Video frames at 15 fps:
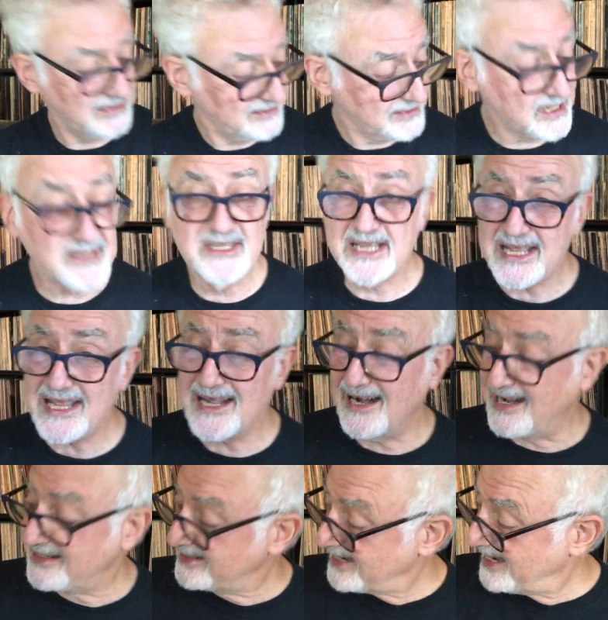the
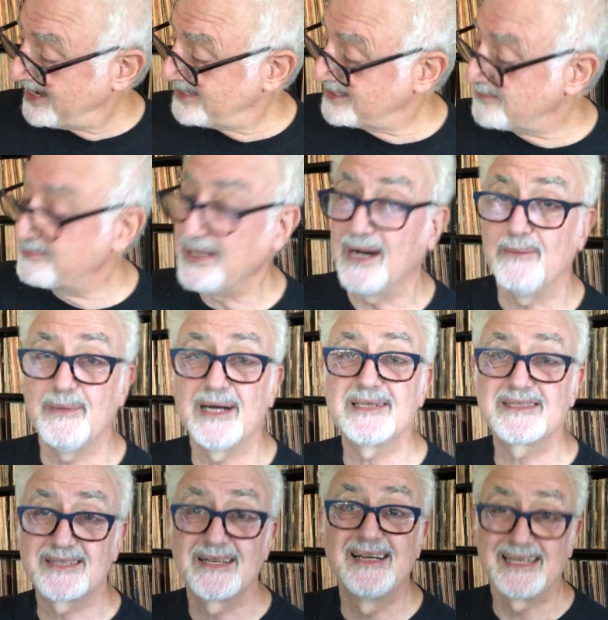Dion and the
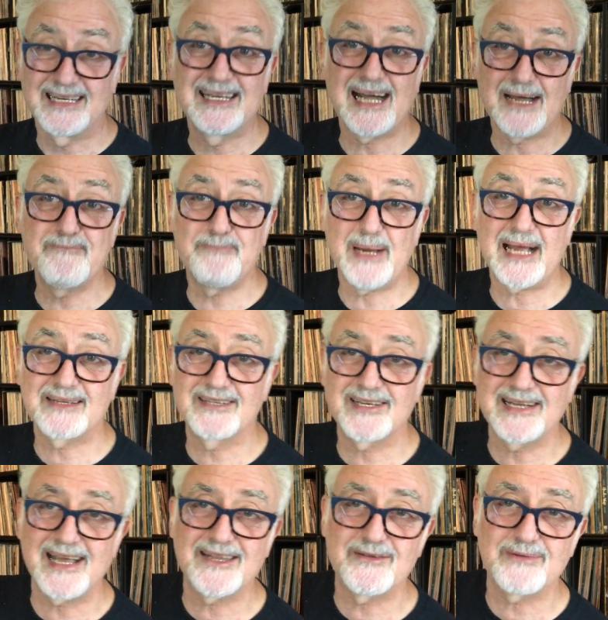Belmonts got back
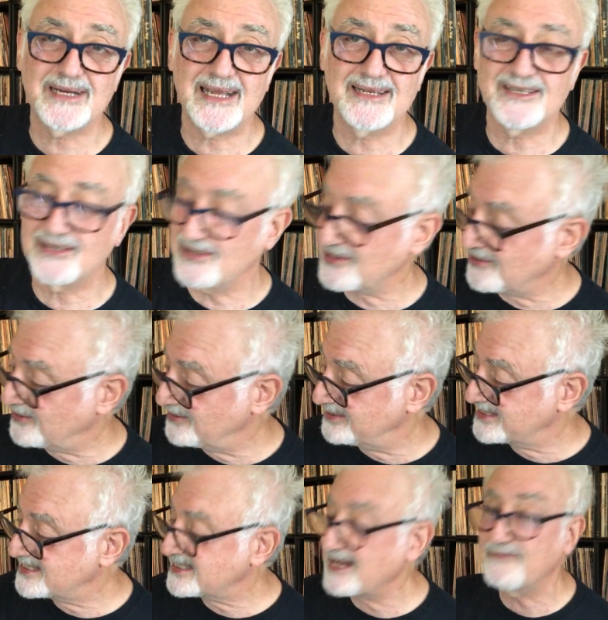together again in the early
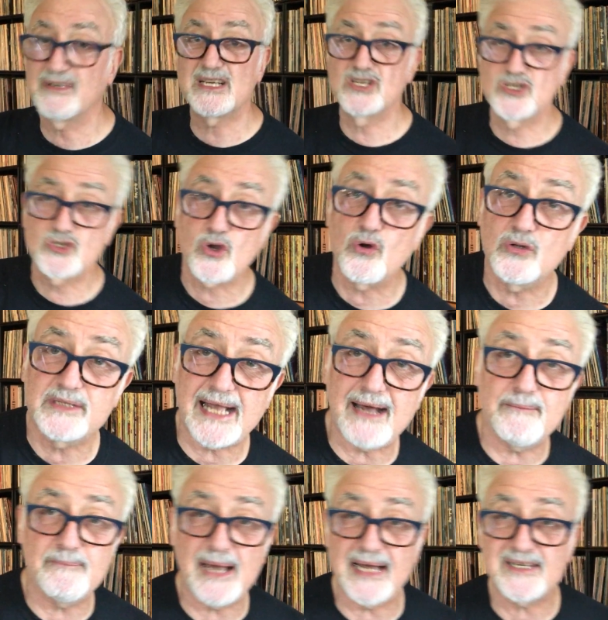70s. Sold
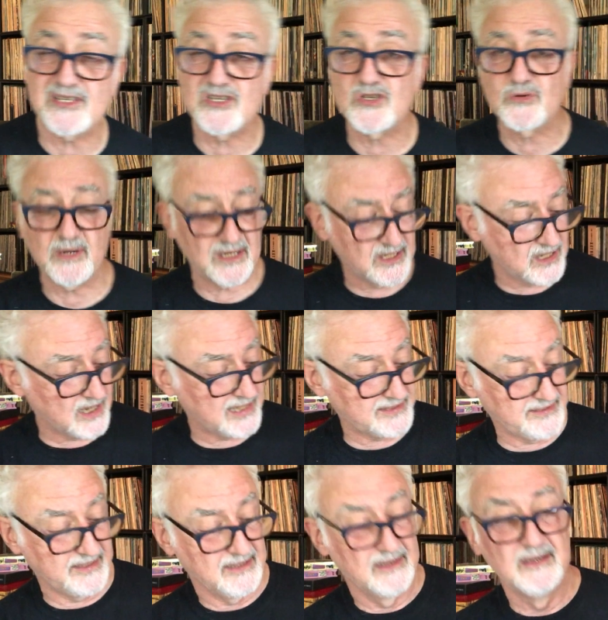out Madison Square
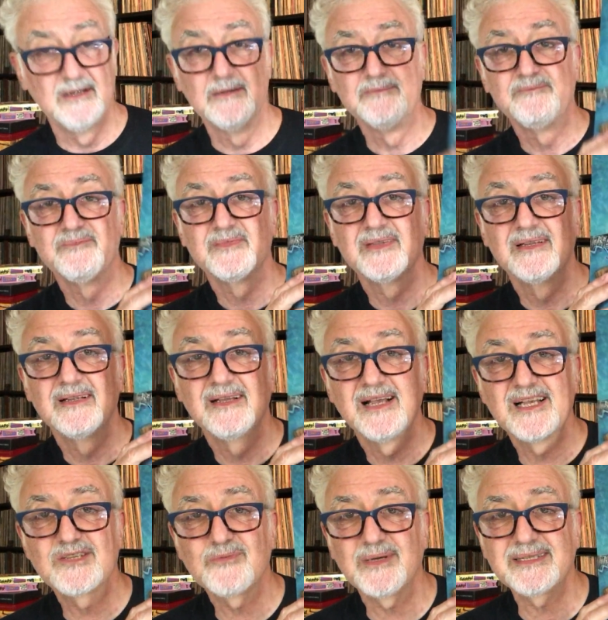Garden.
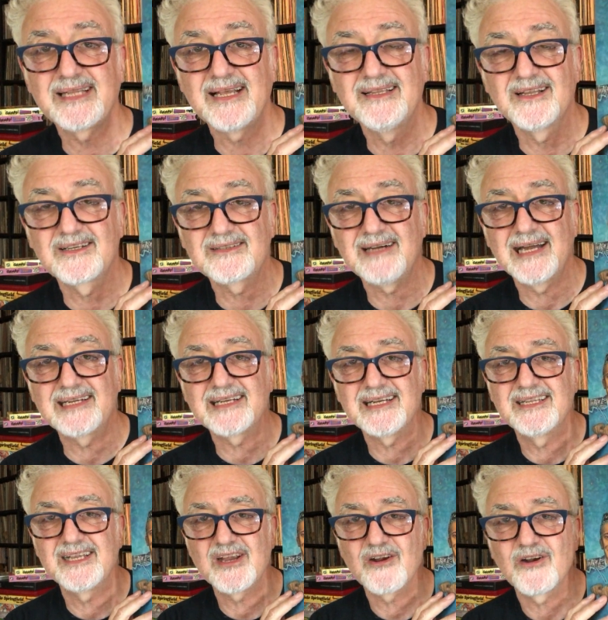This is what they look like
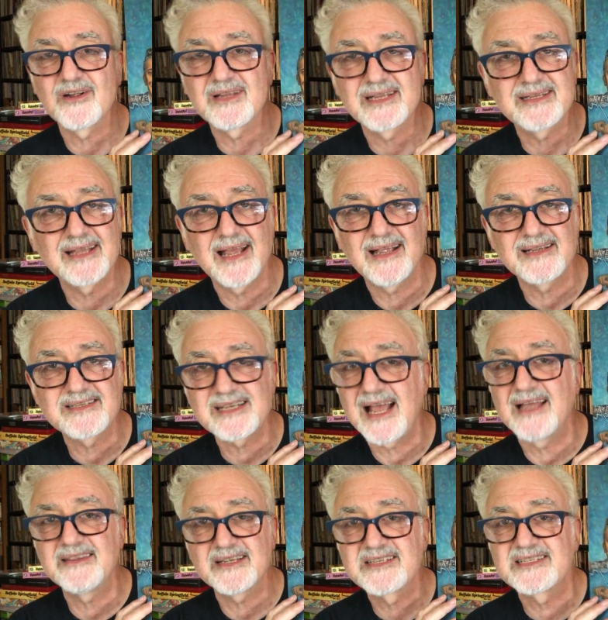in the early days.
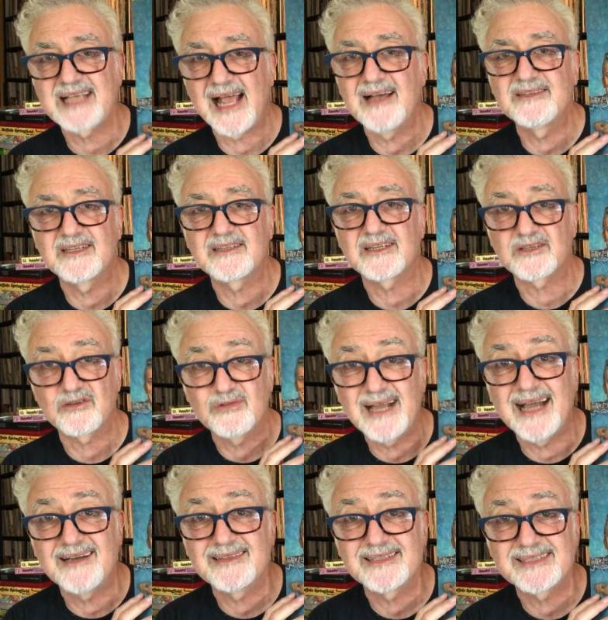And the sound of the
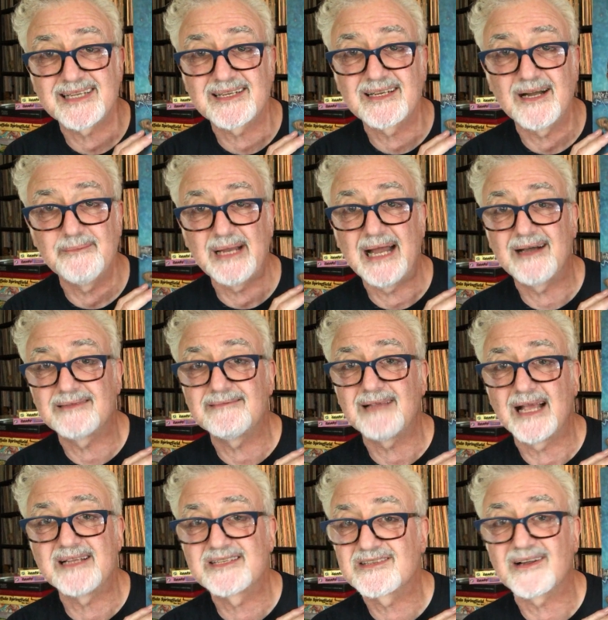crowd as they come out
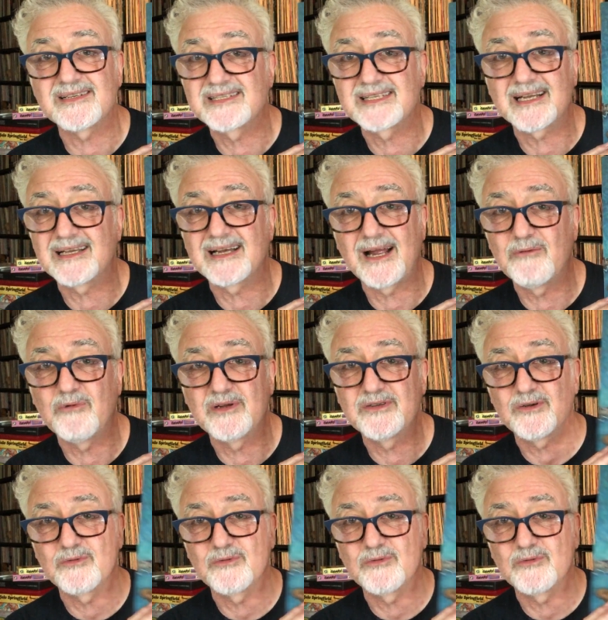and start singing I Wonder